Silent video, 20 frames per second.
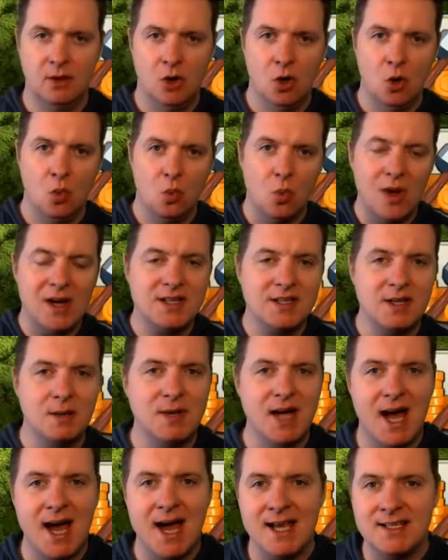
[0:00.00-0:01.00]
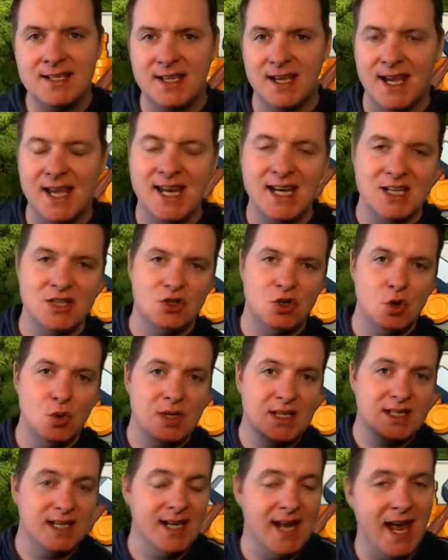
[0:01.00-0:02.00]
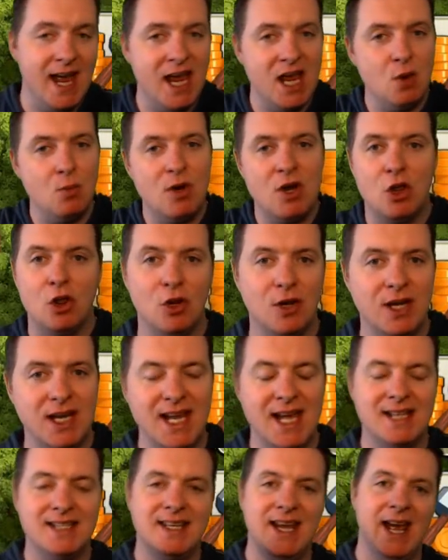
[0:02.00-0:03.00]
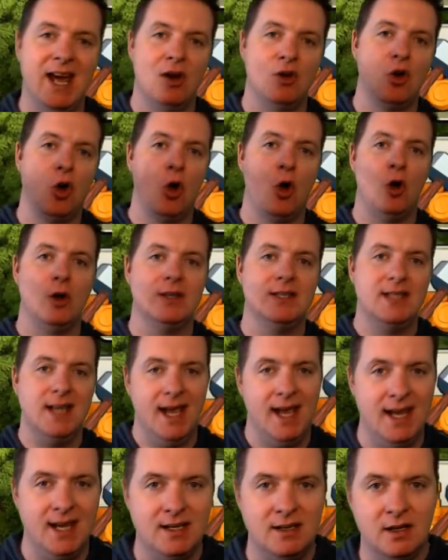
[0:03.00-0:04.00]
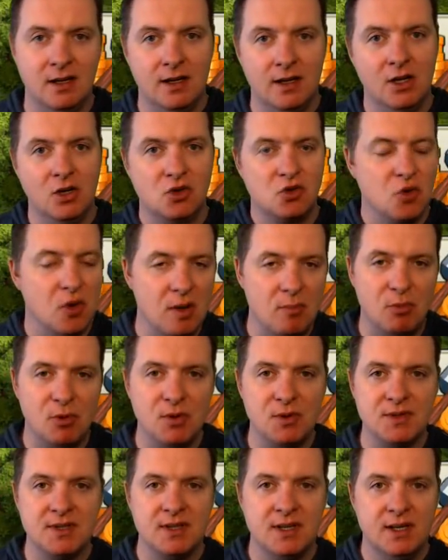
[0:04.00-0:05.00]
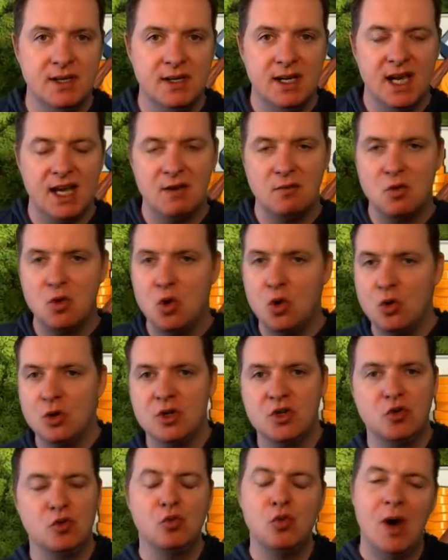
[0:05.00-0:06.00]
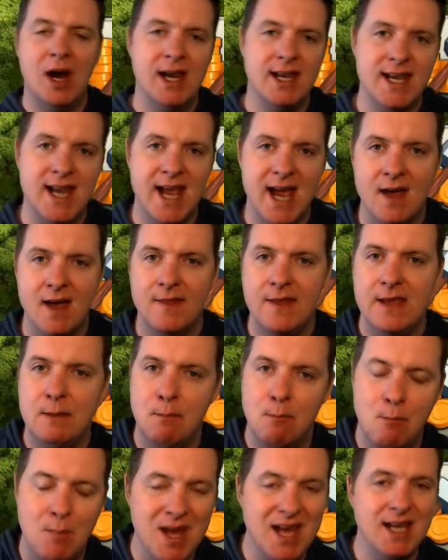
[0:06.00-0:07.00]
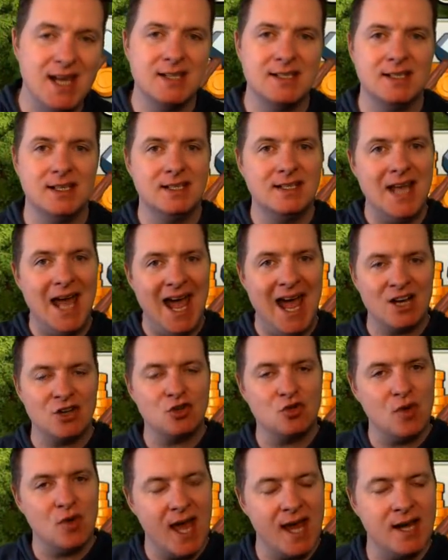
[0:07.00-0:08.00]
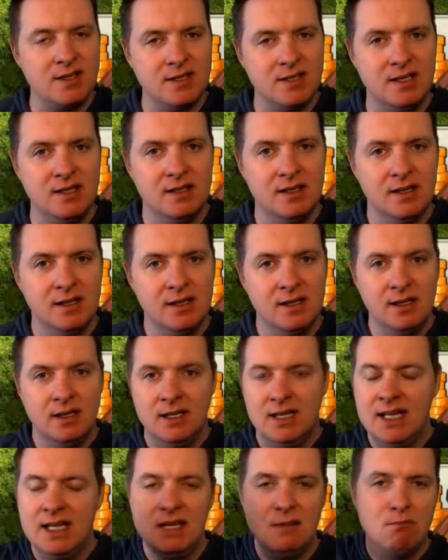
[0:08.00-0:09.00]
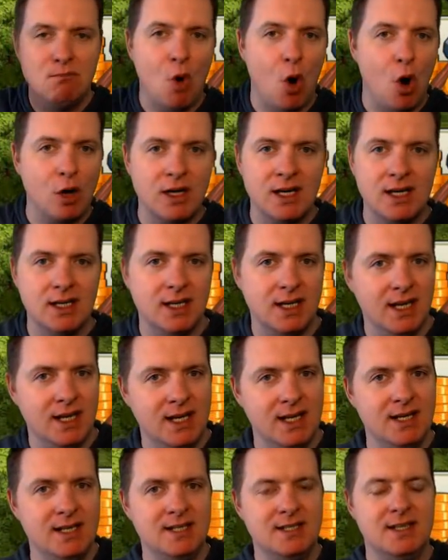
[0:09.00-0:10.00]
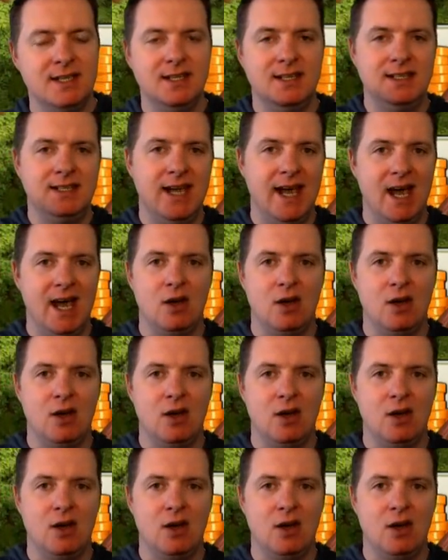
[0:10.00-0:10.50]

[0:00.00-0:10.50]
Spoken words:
What is up, guys? It is Duke. Today we are looking at Town Hall 10 triples, and of course right now the biggest attack strategy in the market is the Town